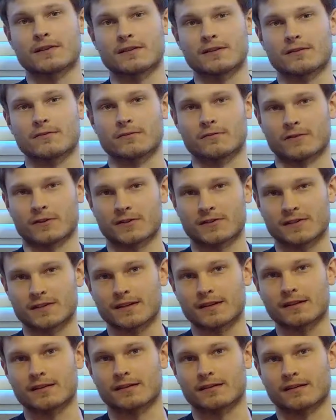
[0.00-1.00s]
at the
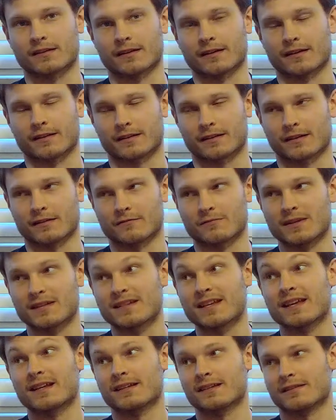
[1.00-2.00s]
university kind of
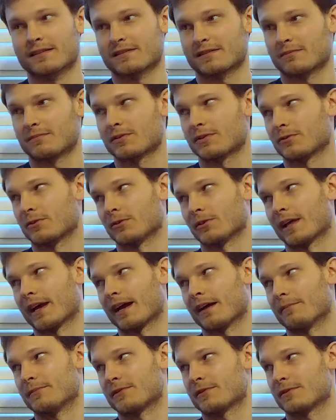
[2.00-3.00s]
maintaining these computer
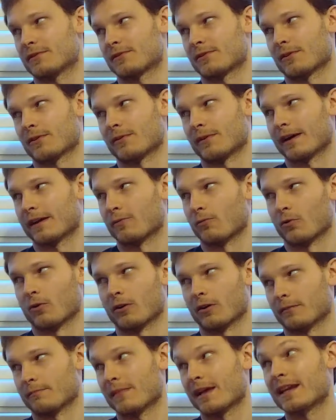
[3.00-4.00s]
labs, so I
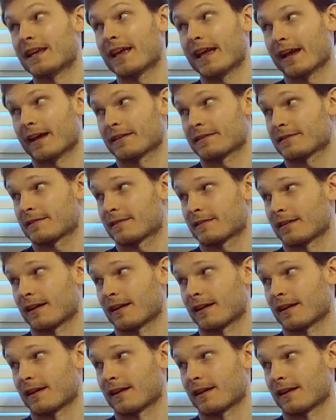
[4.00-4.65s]
wore many hats.